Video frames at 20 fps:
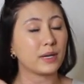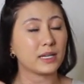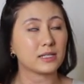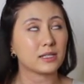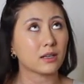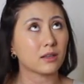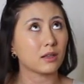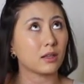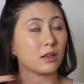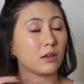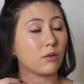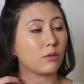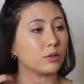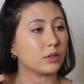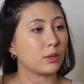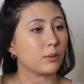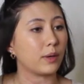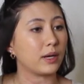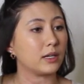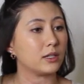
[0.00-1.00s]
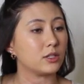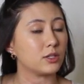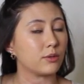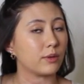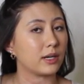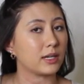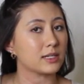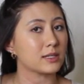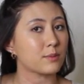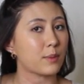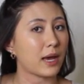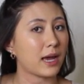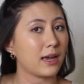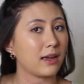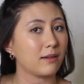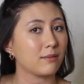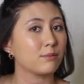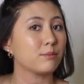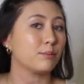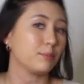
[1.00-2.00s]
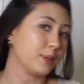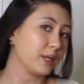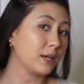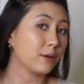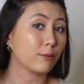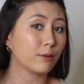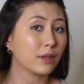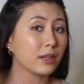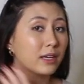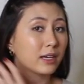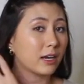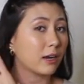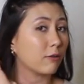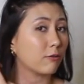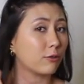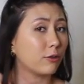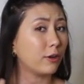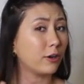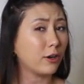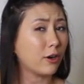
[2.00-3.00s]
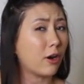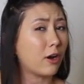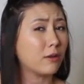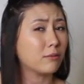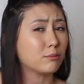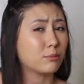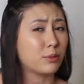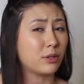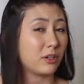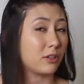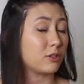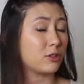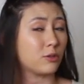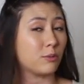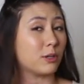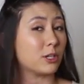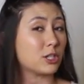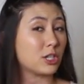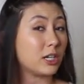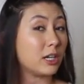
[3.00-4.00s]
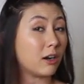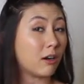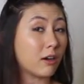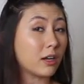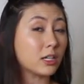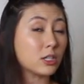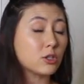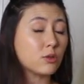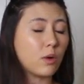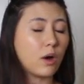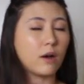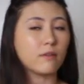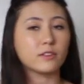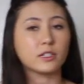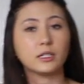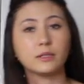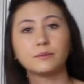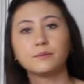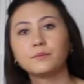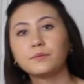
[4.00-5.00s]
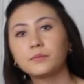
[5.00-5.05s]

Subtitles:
Basically, the only way to do it is by being really careful and not putting too much heat on it too often.